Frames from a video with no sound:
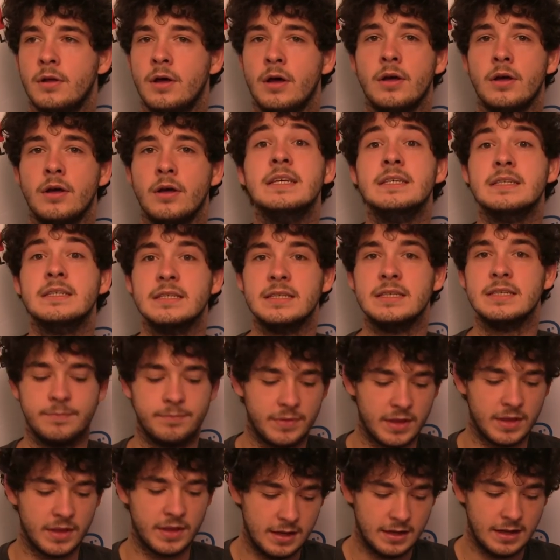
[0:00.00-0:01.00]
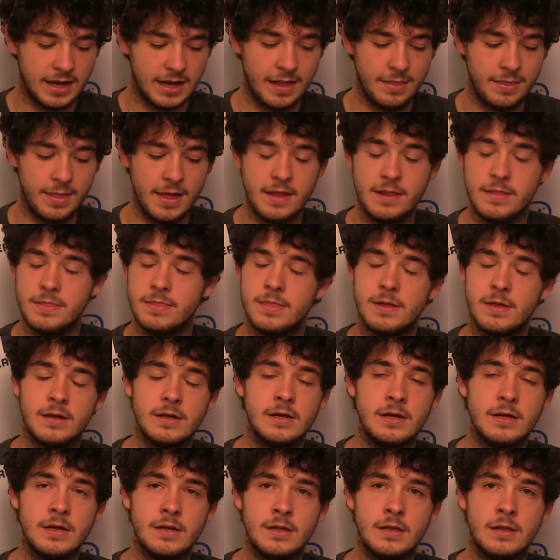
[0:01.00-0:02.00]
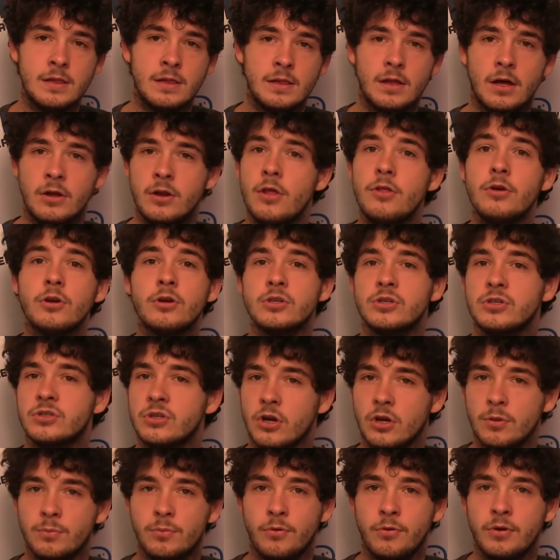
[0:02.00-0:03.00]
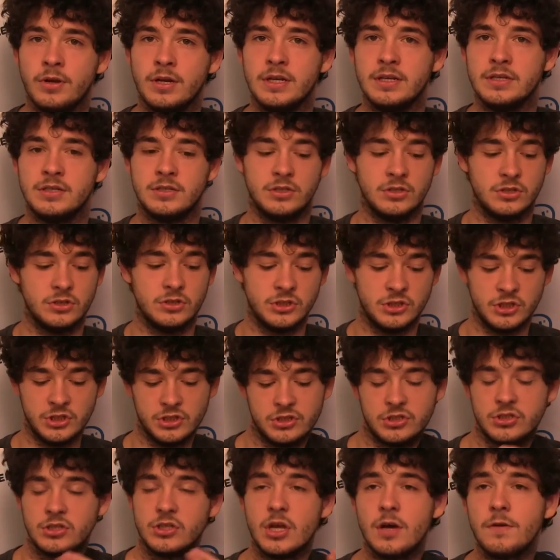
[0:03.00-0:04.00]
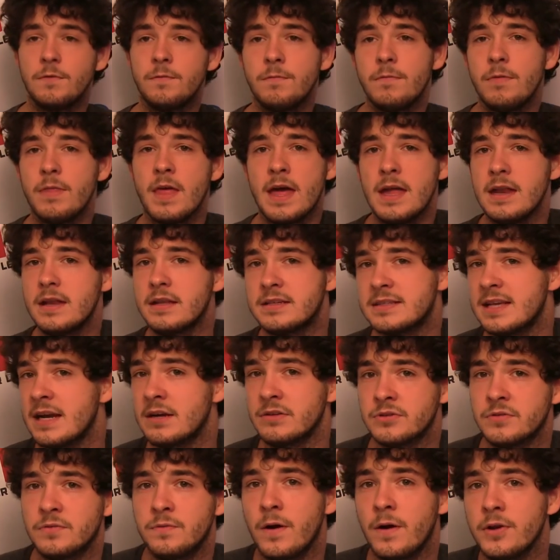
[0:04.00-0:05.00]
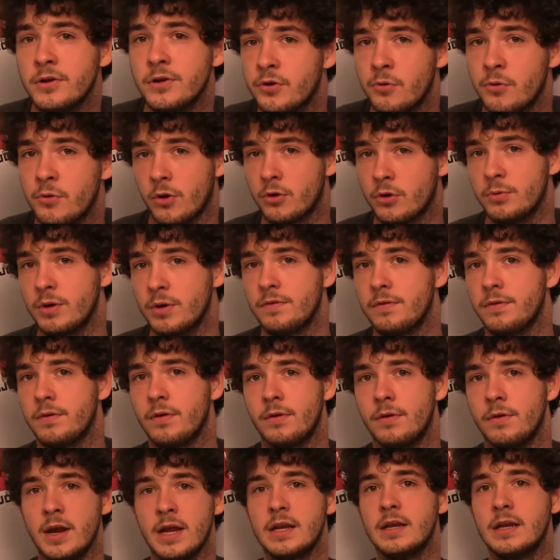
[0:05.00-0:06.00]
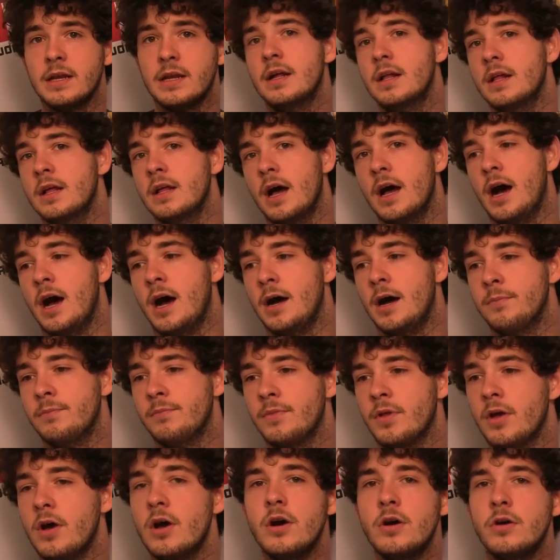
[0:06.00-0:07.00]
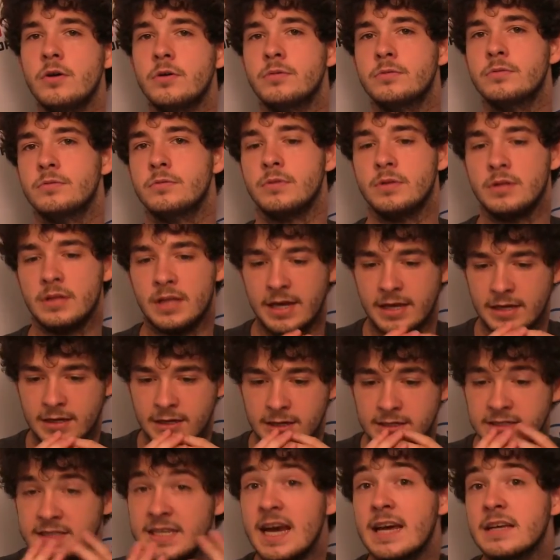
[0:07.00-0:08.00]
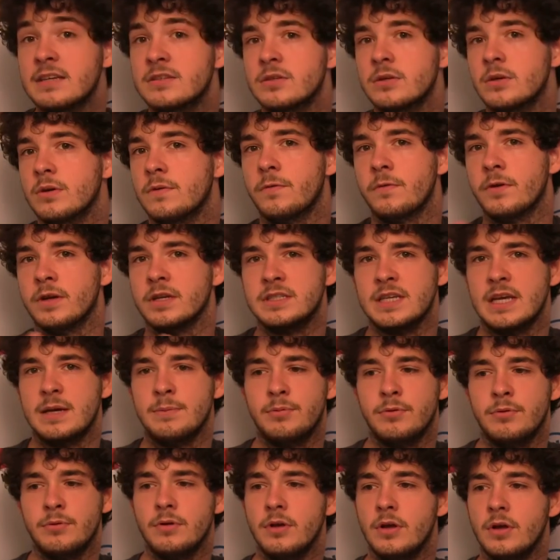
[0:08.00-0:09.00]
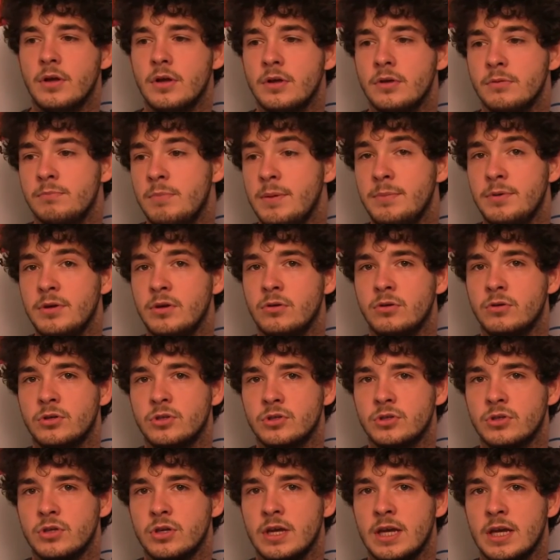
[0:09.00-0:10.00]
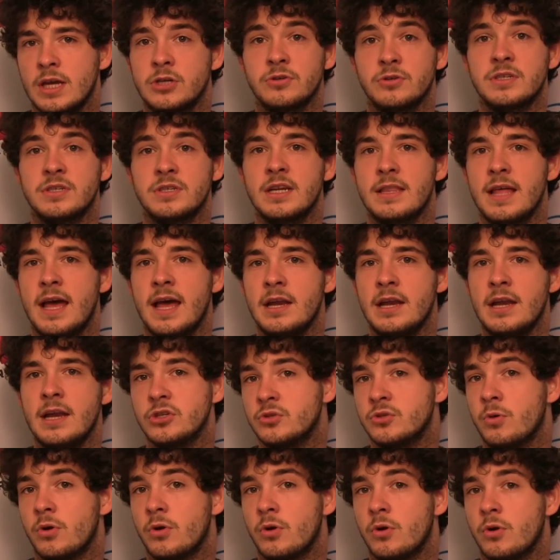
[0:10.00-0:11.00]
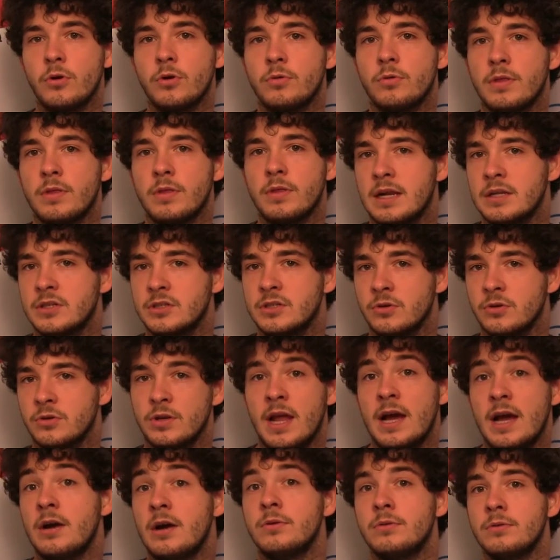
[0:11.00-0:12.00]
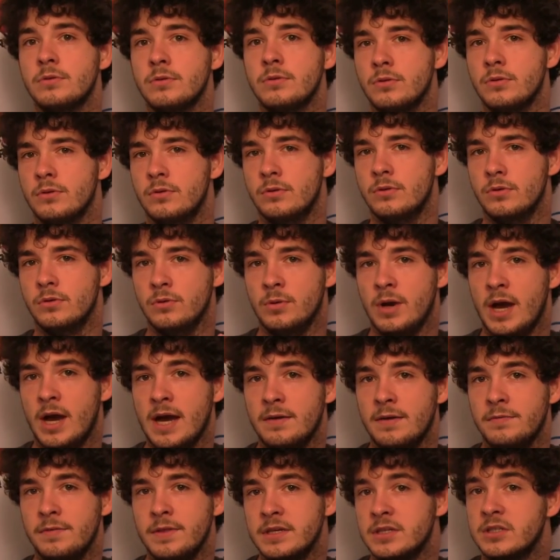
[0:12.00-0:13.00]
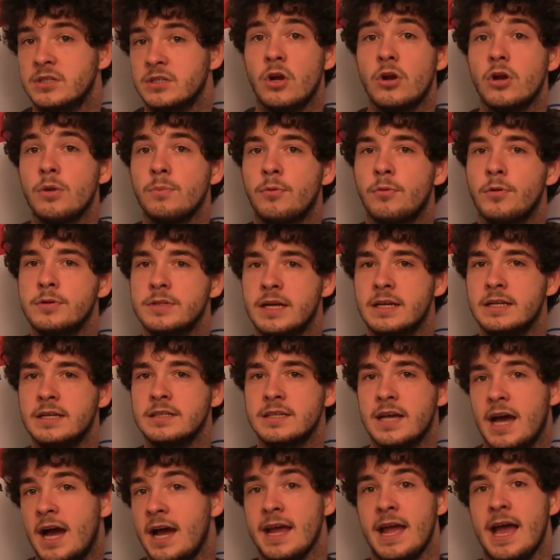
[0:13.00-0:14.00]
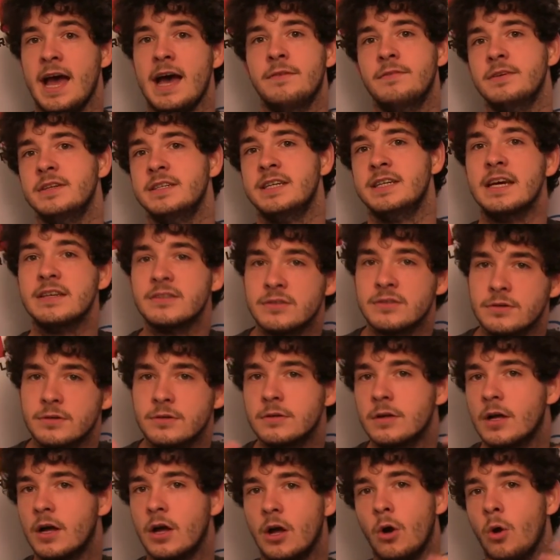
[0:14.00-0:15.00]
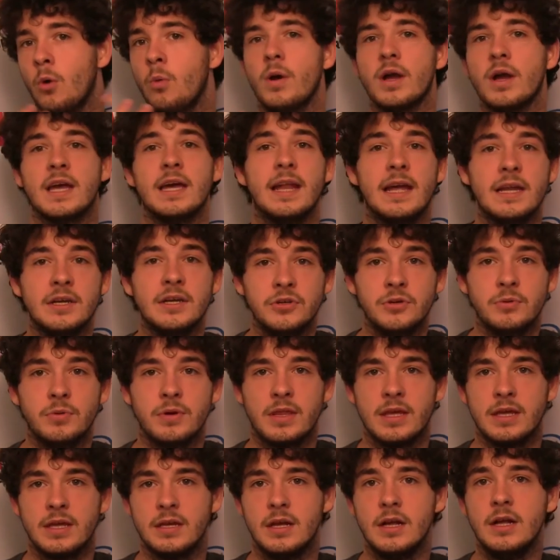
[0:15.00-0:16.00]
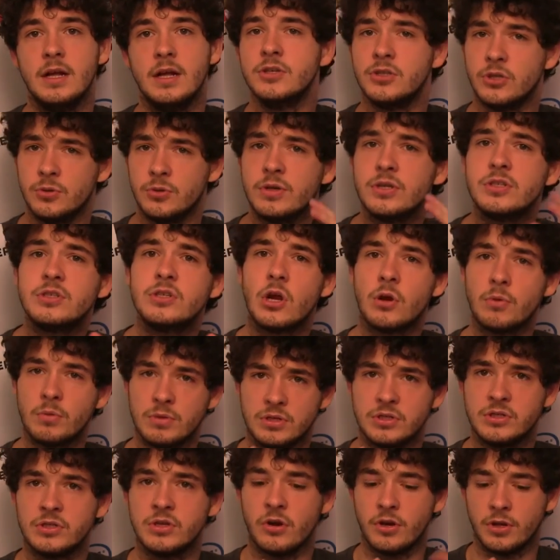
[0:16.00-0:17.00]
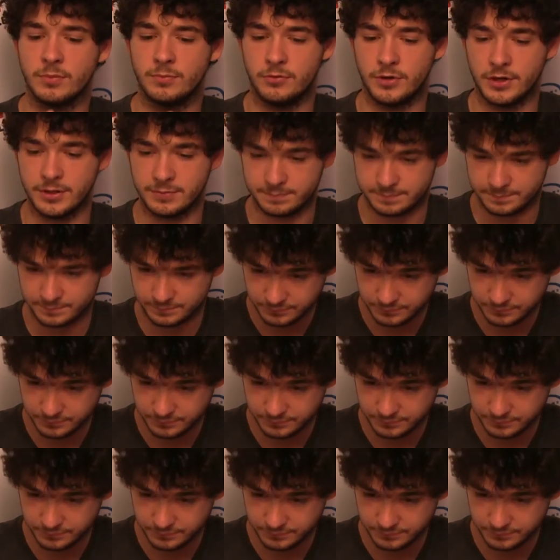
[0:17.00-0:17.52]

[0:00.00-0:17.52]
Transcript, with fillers: uh, easily. And then the another good starting point is just stuff that sounds fun to work with, right? Um, oh, like a Tesla, for example. Maybe you're just interested in that and you just want to work with that. So you now you have this starting point that is, I have a Tesla. What can I do with it? So you want to start with a starting point.